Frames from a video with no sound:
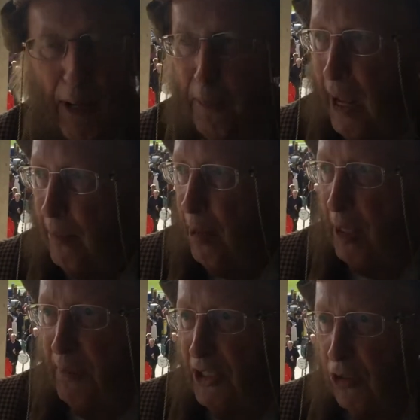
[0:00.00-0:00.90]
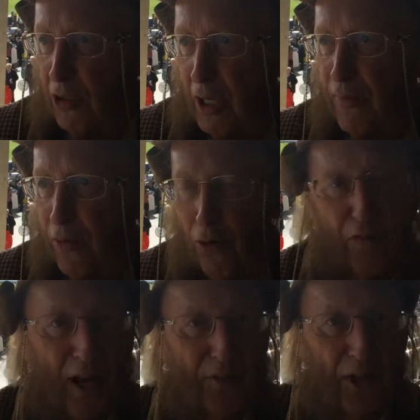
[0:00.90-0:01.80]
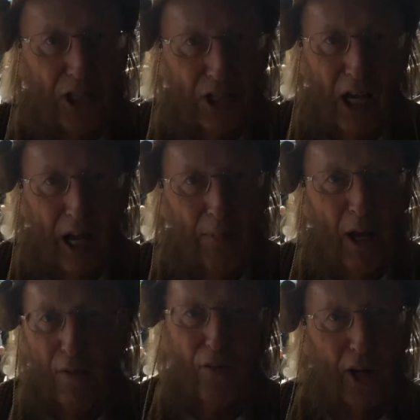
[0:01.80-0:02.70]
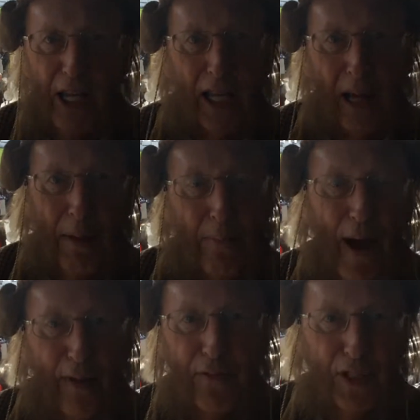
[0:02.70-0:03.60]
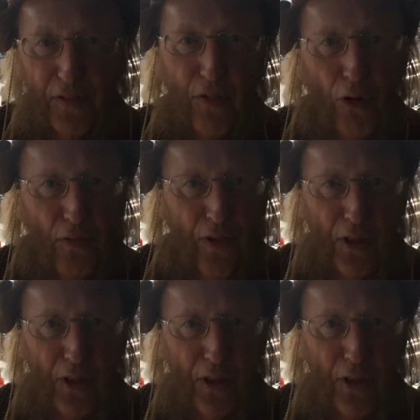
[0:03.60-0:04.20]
We may well be talking four or five years' time for him coming back for his fourth,